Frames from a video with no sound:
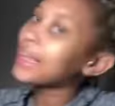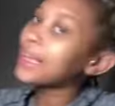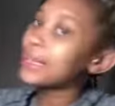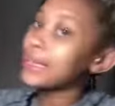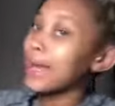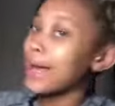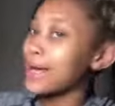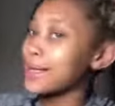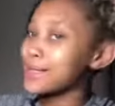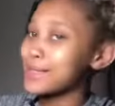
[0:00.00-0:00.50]

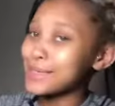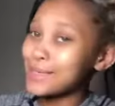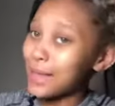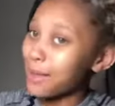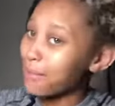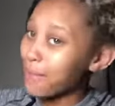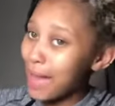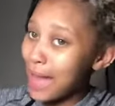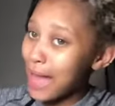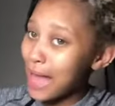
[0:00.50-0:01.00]
y'all so
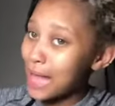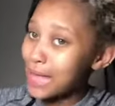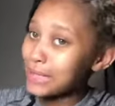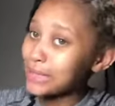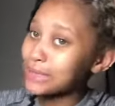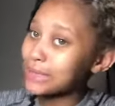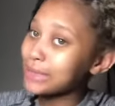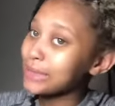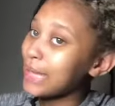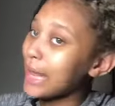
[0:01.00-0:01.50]
much.
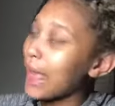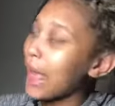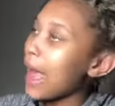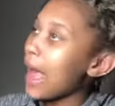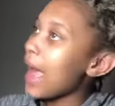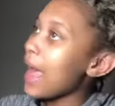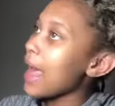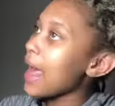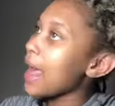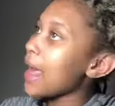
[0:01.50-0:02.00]

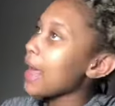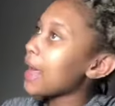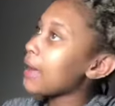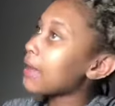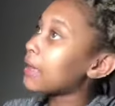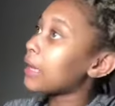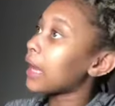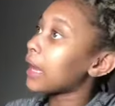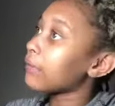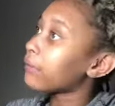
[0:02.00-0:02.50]

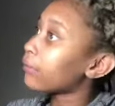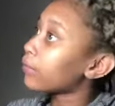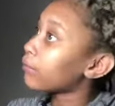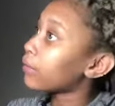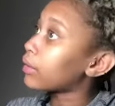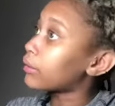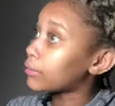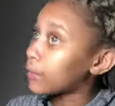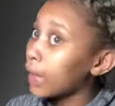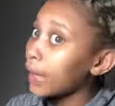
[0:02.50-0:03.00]
Like, for real,
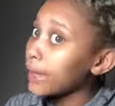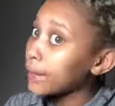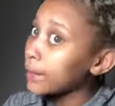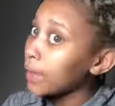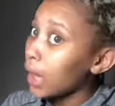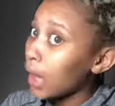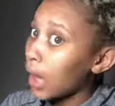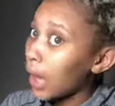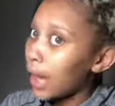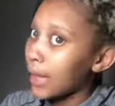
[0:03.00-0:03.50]
thank
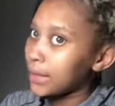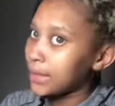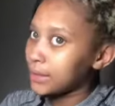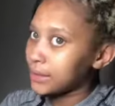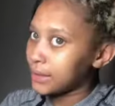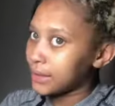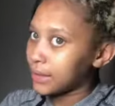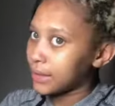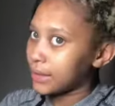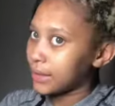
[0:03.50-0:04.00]
y'all. I just
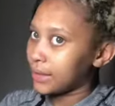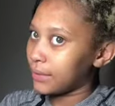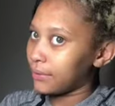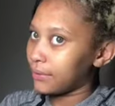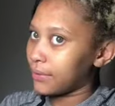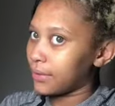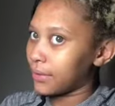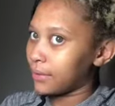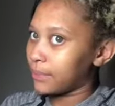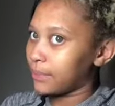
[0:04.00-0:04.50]
need to hit, I